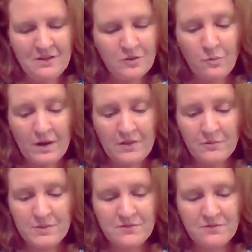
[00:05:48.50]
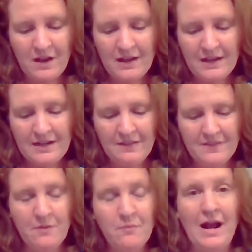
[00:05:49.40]
The weather was fine,
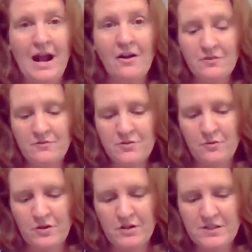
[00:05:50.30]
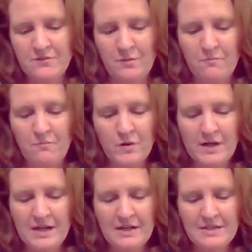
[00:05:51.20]
and they were out of doors from
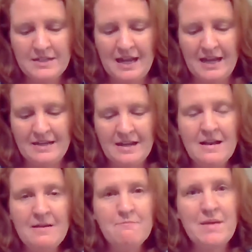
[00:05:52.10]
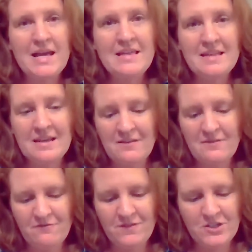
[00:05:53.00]
morning to night, bathing,
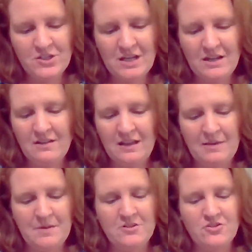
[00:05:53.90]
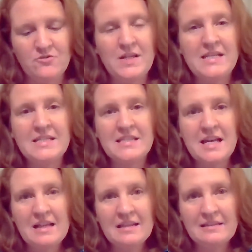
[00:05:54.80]
fishing, climbing trees,
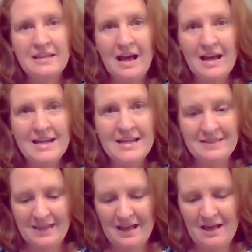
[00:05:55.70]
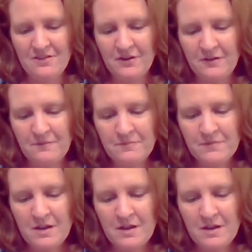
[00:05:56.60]
lying in the heather.